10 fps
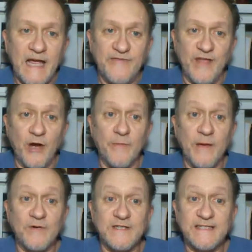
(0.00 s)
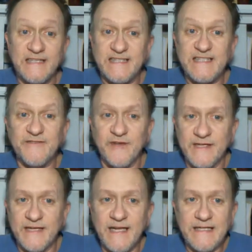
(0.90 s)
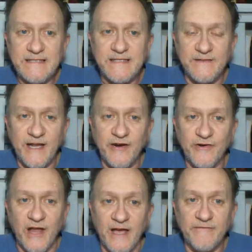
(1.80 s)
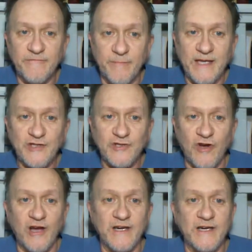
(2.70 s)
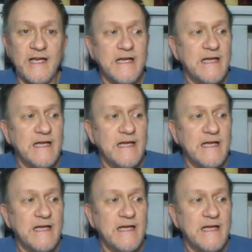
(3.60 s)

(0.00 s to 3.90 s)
And they'll be able to see the different needs in their life based on